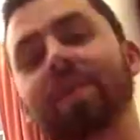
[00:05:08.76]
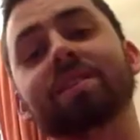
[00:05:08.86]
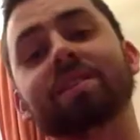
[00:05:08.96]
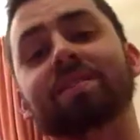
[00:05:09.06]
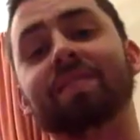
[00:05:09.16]

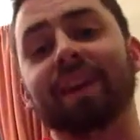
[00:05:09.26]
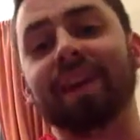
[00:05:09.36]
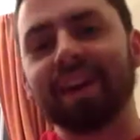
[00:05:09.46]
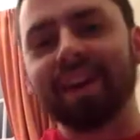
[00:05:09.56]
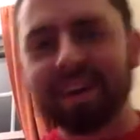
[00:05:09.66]
So yeah,
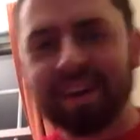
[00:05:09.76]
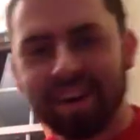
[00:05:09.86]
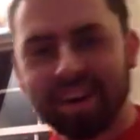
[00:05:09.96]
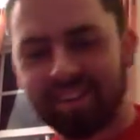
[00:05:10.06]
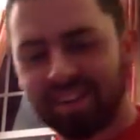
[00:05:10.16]

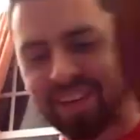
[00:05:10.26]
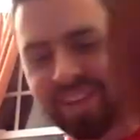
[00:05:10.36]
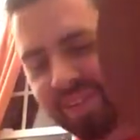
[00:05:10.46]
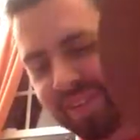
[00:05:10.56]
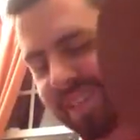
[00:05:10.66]
really
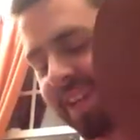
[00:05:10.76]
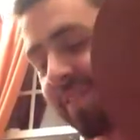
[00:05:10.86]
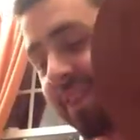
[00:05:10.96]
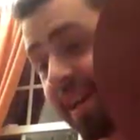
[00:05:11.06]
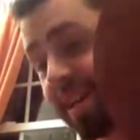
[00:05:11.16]
cool stuff.
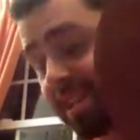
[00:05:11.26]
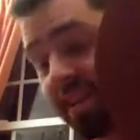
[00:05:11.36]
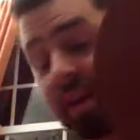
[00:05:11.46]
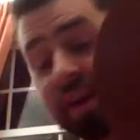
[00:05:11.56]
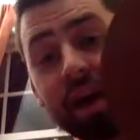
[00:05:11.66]
Like I said,
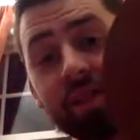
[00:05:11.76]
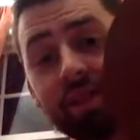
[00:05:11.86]
they have a